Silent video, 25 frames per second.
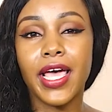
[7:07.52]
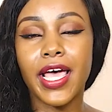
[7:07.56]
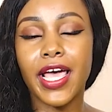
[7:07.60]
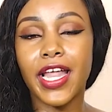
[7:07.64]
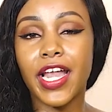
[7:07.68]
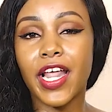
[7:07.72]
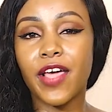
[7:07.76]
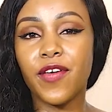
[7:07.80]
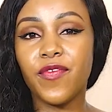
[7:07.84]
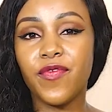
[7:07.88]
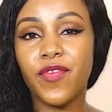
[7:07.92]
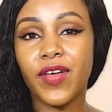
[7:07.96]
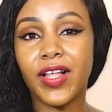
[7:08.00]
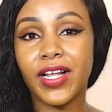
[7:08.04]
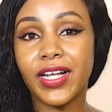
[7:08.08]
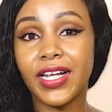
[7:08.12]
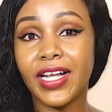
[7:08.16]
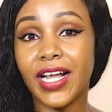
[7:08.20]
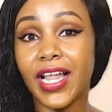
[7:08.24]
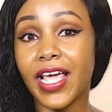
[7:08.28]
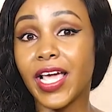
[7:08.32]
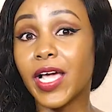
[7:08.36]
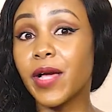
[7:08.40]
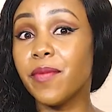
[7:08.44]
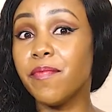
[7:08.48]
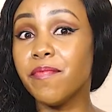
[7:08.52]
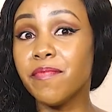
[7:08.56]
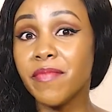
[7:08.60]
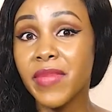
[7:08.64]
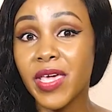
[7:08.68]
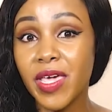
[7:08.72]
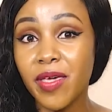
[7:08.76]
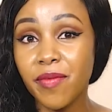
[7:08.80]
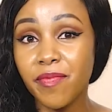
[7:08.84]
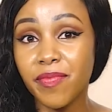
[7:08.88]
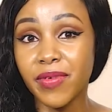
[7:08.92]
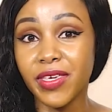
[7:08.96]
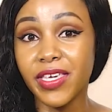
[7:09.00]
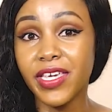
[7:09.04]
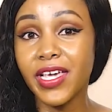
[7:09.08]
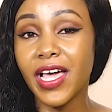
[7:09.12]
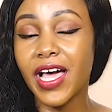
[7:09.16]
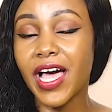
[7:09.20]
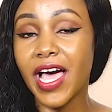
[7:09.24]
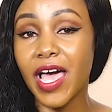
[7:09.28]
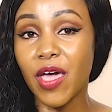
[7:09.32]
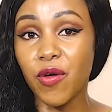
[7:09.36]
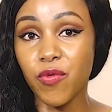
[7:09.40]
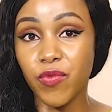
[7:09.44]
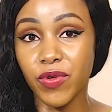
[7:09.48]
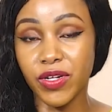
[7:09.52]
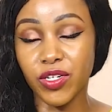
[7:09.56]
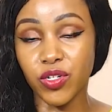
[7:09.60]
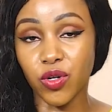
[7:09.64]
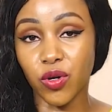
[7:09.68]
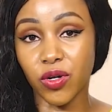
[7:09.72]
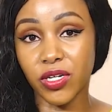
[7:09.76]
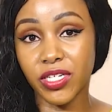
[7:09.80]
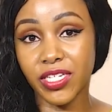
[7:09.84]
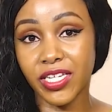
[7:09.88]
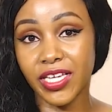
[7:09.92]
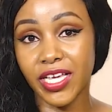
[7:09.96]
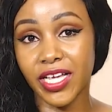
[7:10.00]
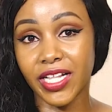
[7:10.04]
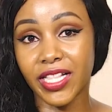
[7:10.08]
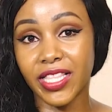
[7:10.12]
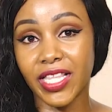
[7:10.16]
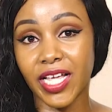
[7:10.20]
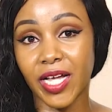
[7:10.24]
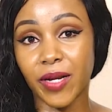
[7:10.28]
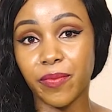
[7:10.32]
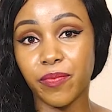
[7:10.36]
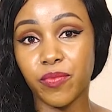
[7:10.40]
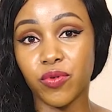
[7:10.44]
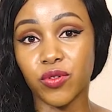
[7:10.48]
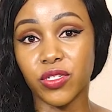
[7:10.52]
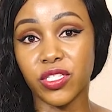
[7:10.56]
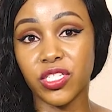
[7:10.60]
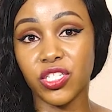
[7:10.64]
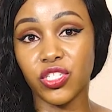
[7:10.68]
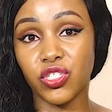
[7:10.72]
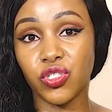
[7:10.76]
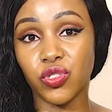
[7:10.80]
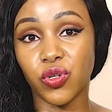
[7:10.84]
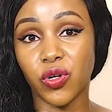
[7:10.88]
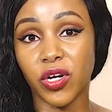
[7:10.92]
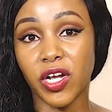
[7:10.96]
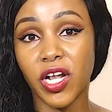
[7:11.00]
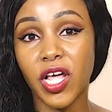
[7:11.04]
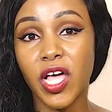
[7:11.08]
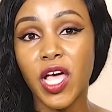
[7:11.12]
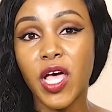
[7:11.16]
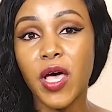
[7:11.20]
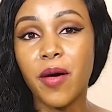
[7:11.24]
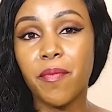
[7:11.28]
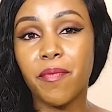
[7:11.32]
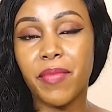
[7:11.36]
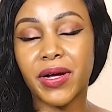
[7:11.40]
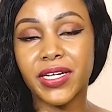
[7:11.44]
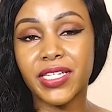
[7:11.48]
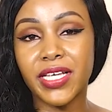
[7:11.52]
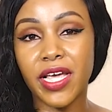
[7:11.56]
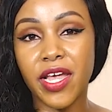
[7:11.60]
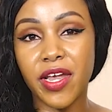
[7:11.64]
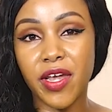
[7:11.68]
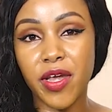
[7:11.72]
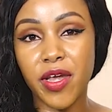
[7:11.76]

and I felt like maybe I will not get that position. But I